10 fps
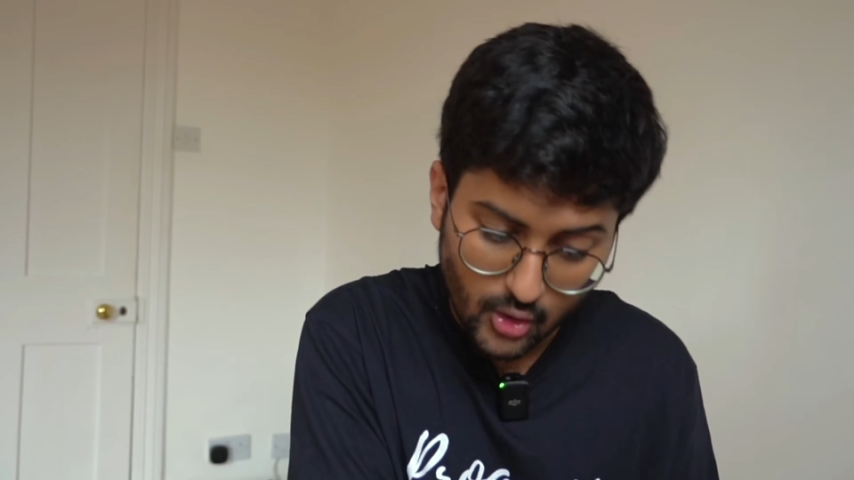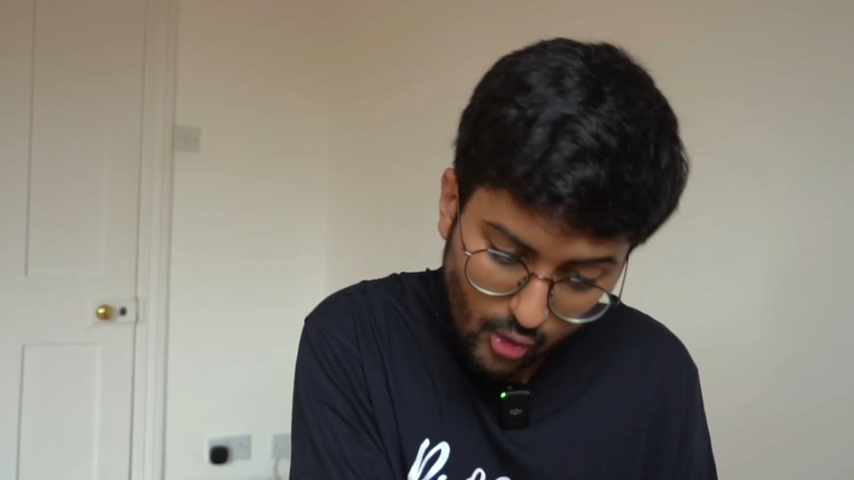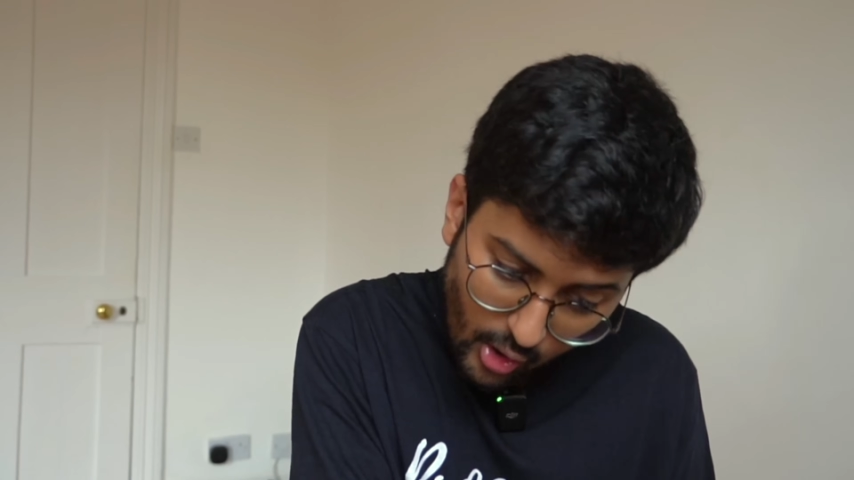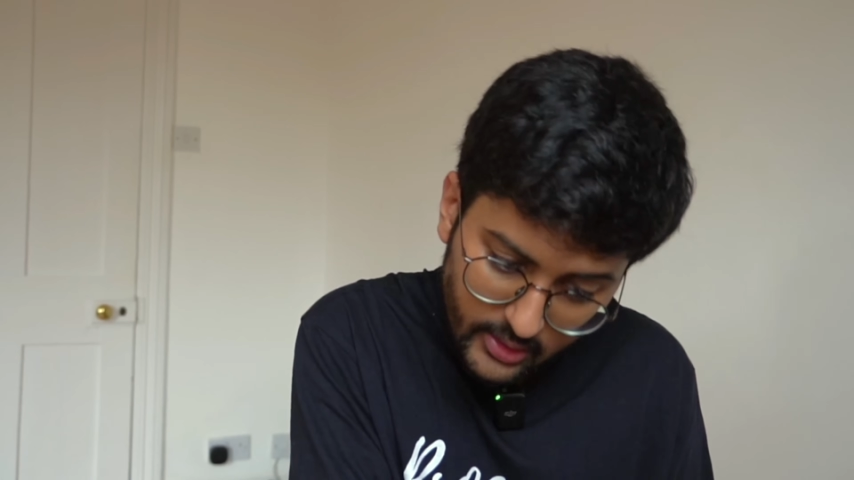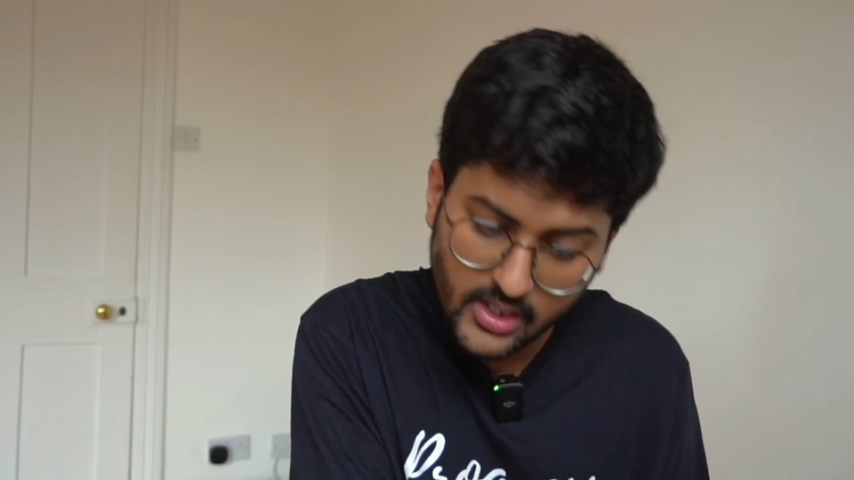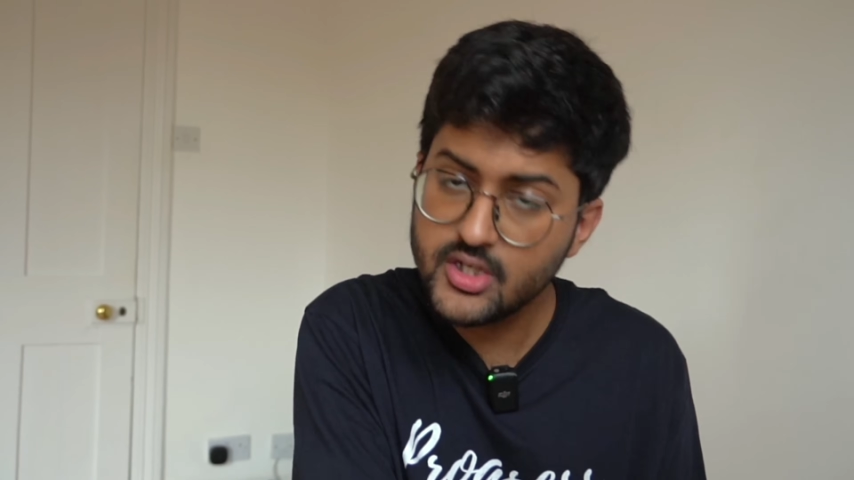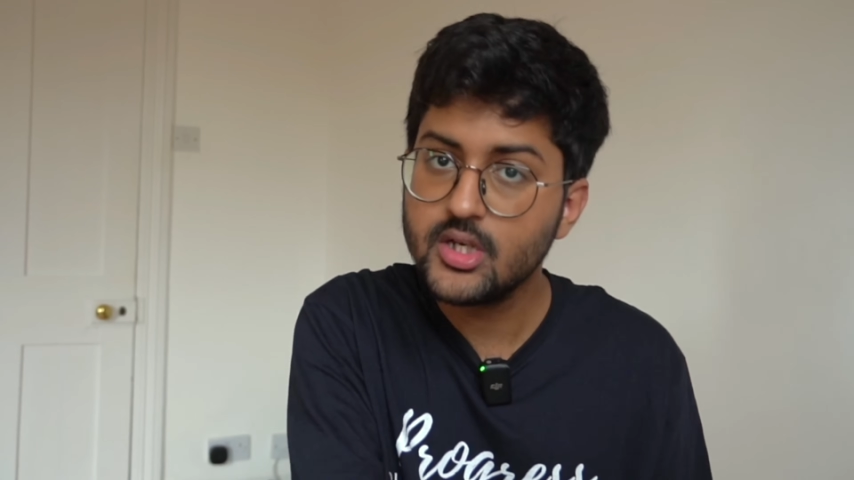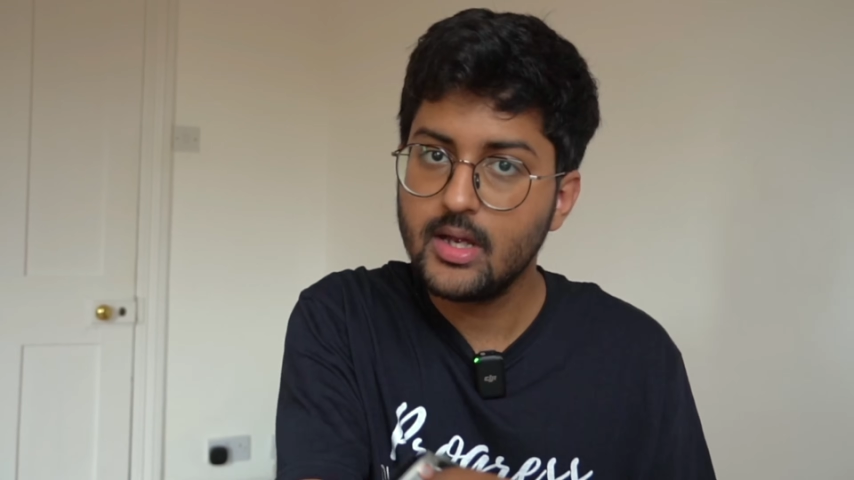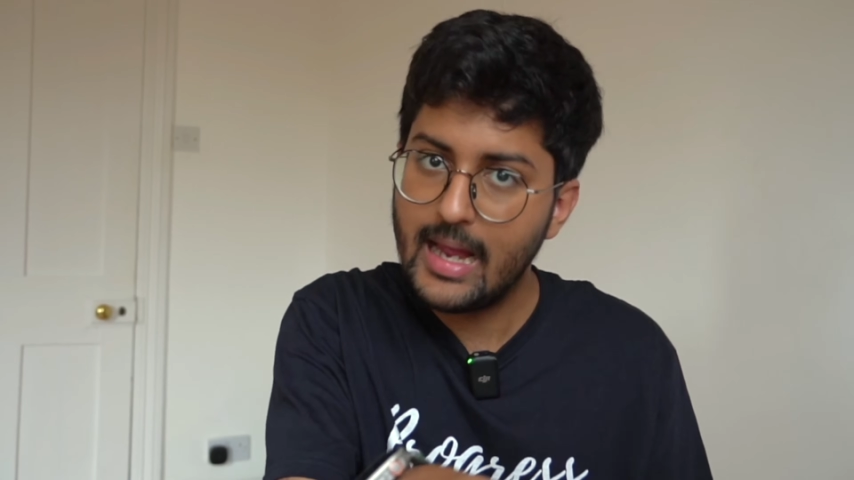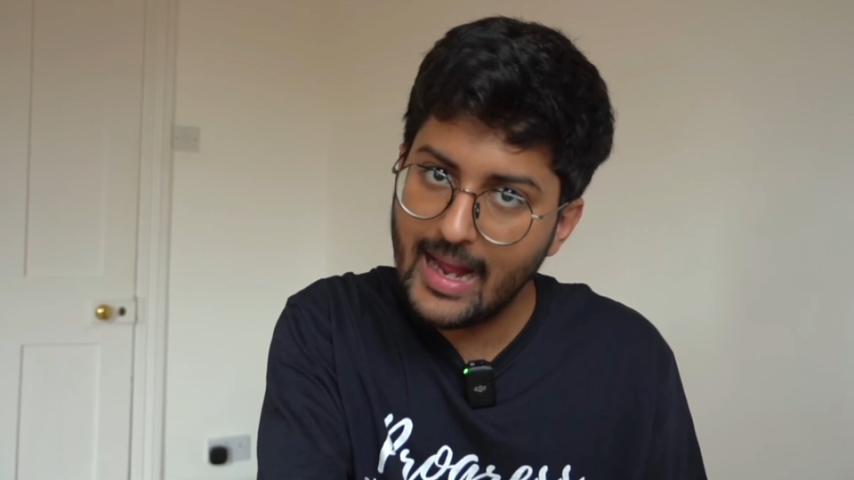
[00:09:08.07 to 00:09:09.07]
college
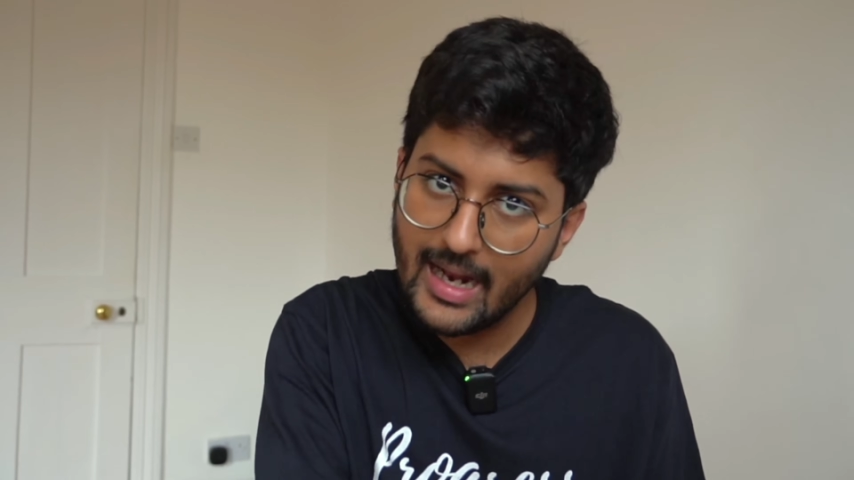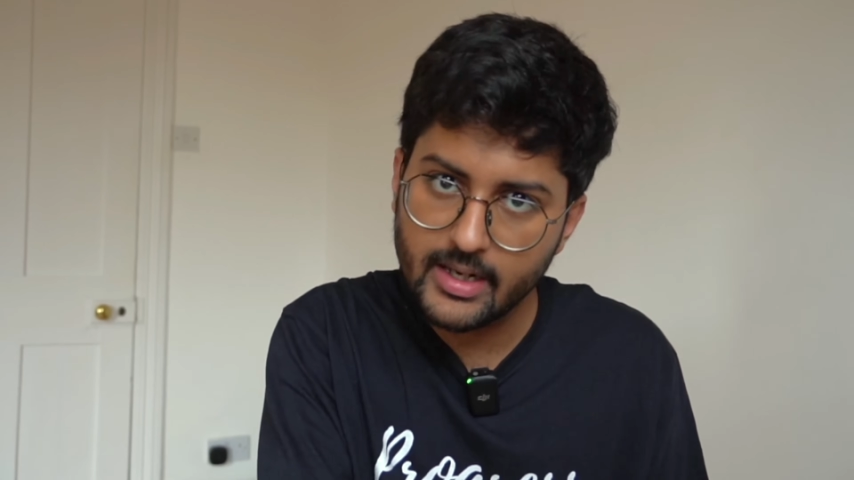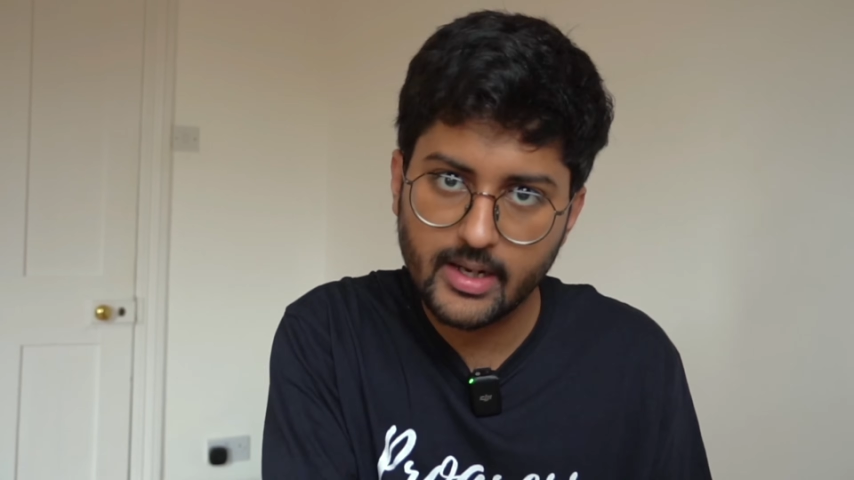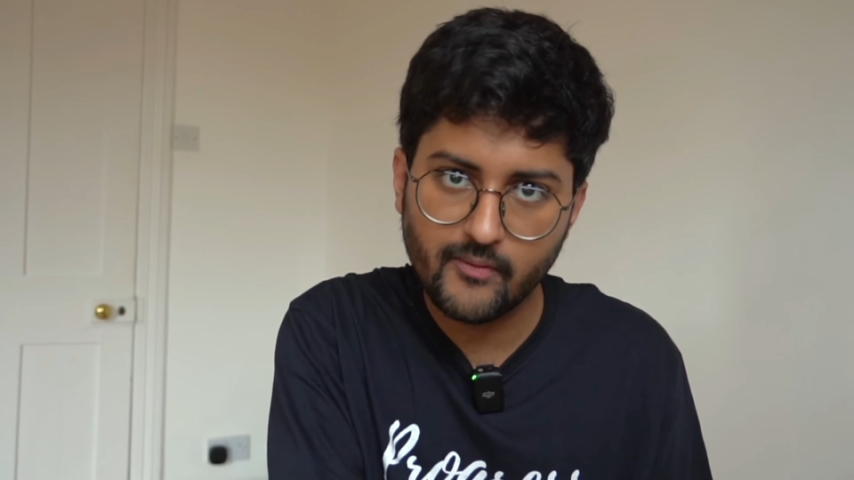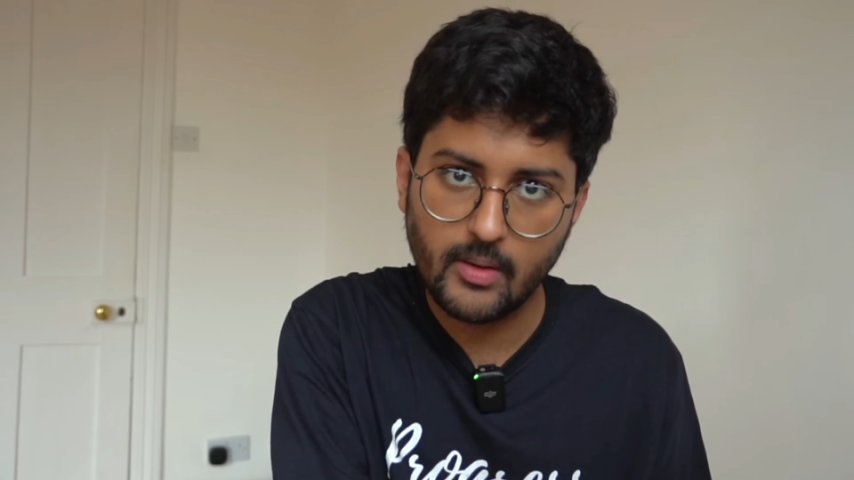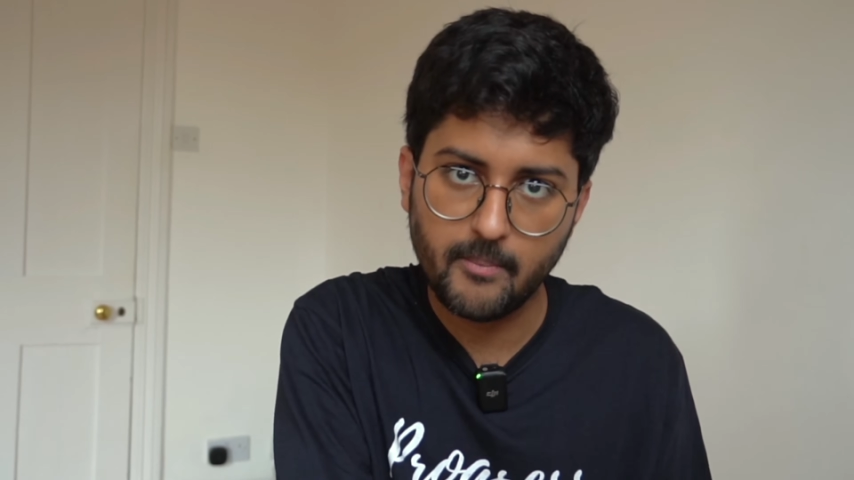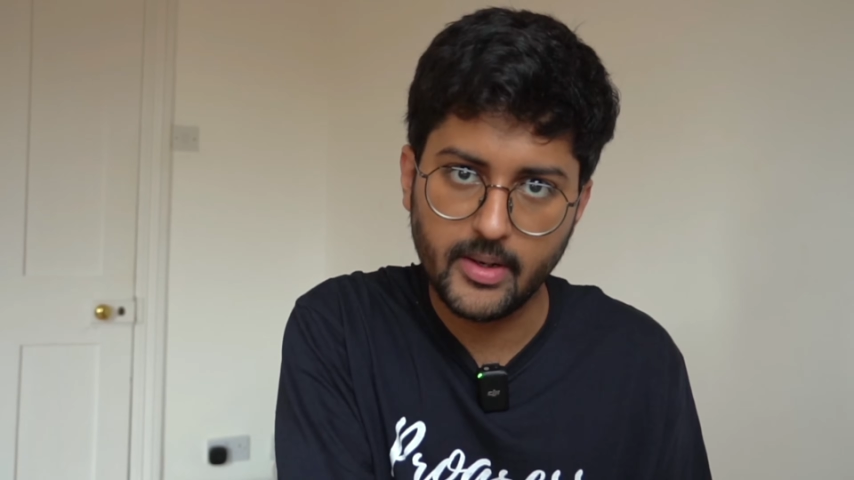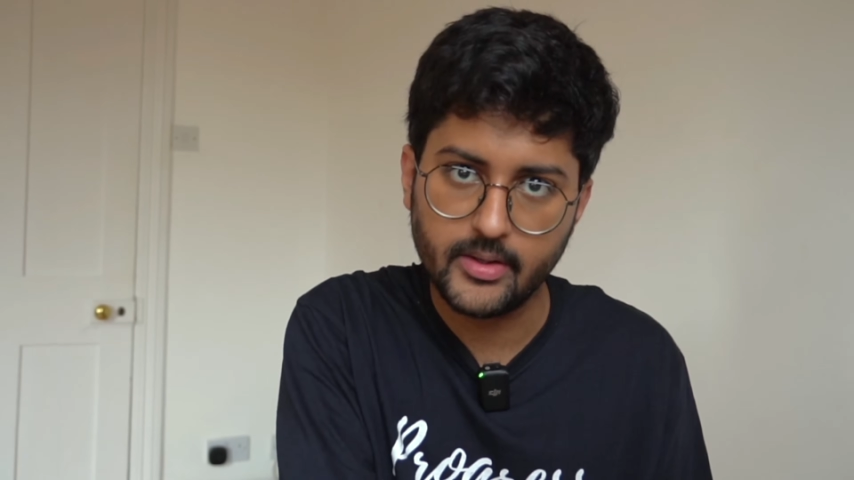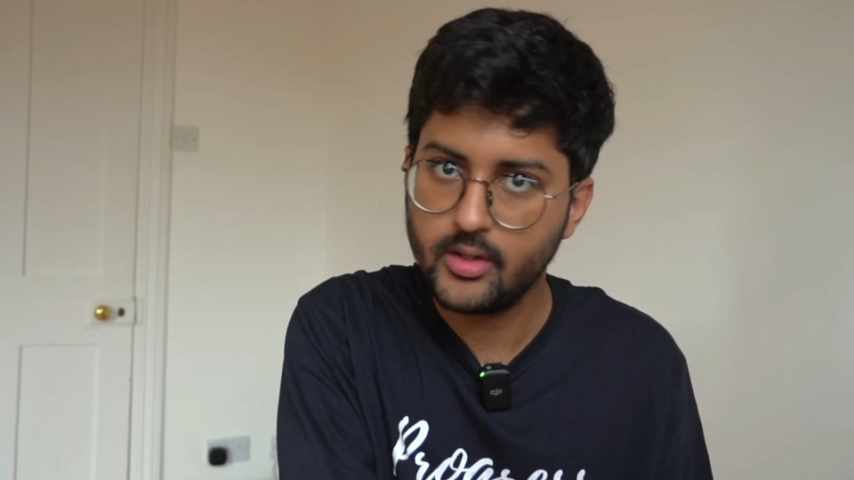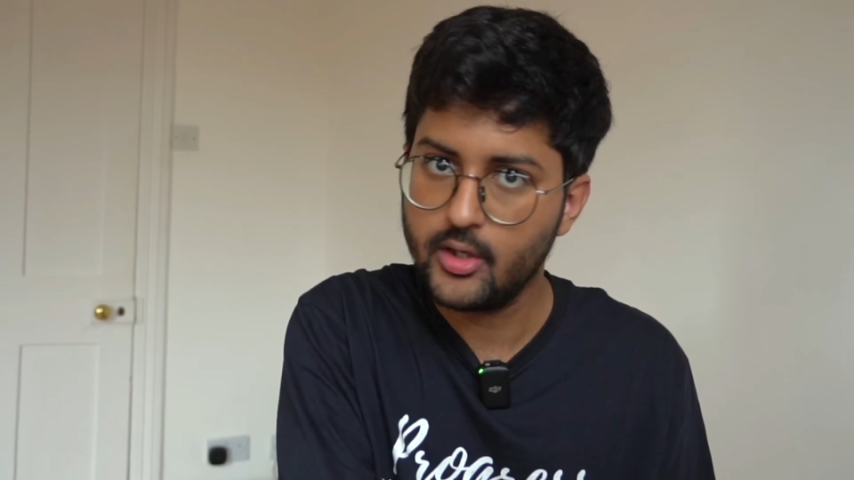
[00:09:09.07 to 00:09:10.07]
and
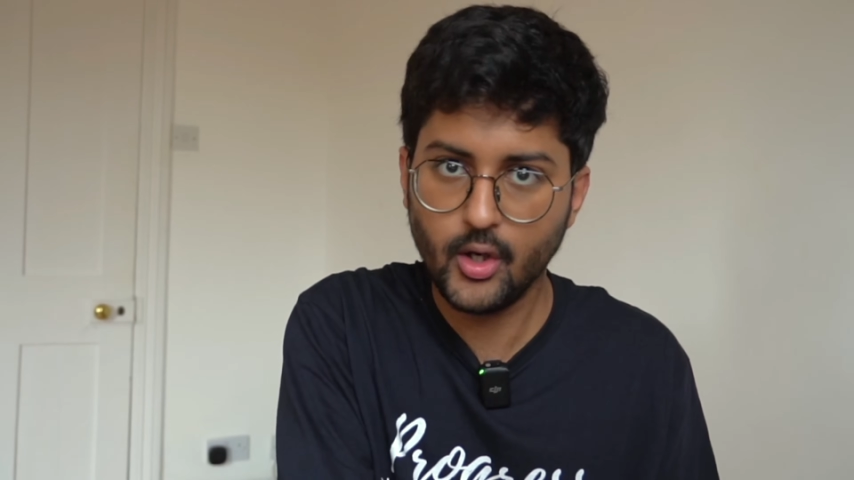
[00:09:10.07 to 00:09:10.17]
development.